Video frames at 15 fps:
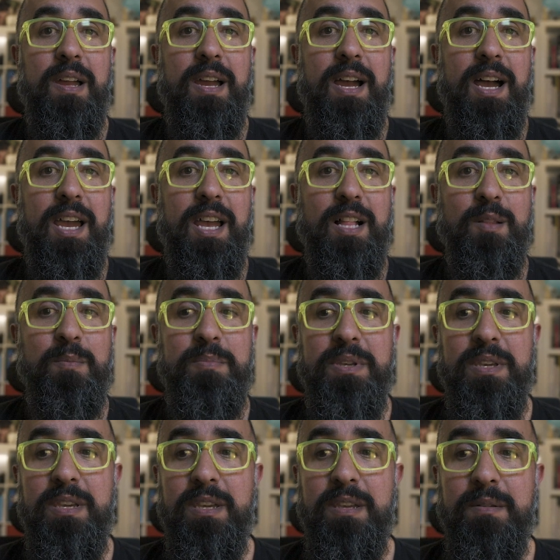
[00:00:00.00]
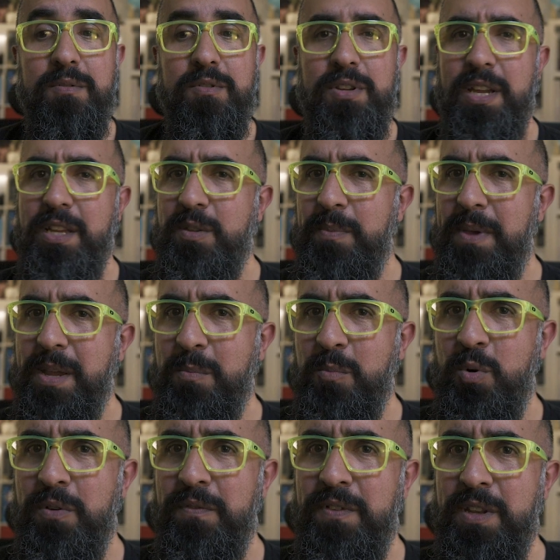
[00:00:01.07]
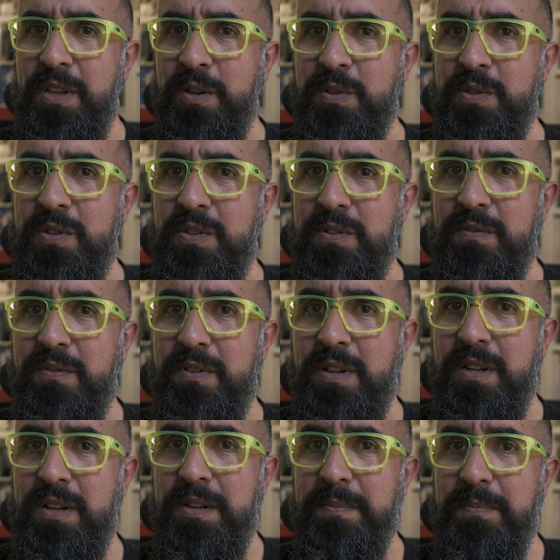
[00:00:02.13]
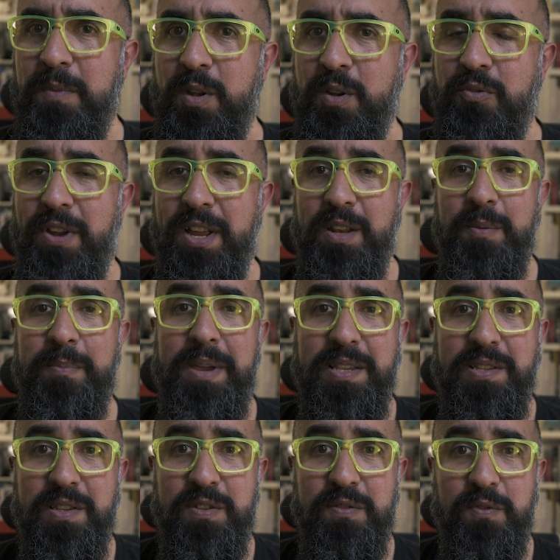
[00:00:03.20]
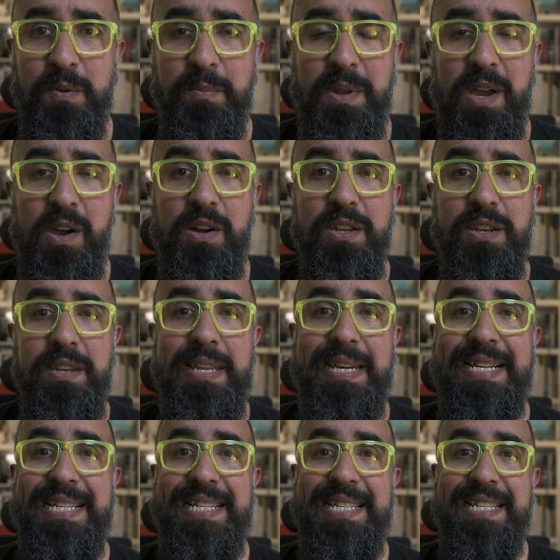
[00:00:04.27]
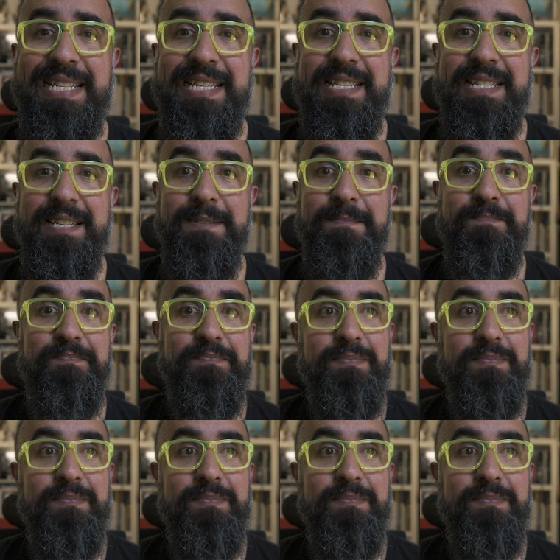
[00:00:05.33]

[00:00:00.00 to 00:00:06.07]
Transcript: I'll be trying to make more videos on a regular basis from now on, and